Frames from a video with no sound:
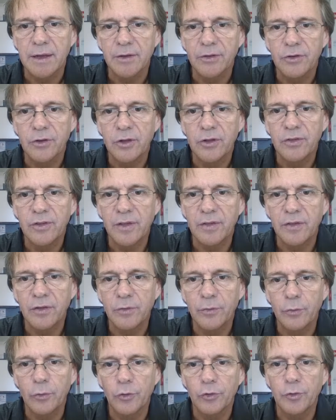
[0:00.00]
And it turns out
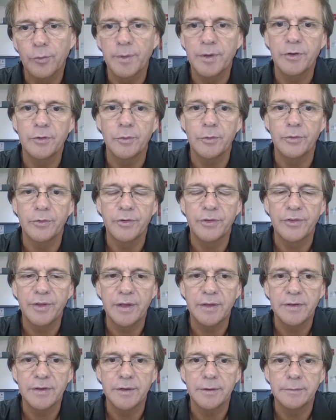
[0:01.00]
this force will be towards the
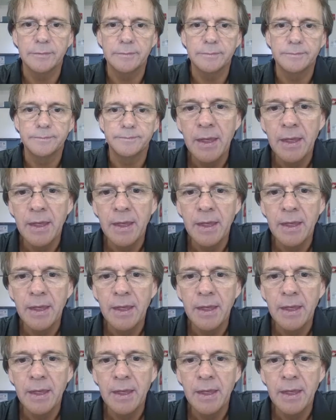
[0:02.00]
centre.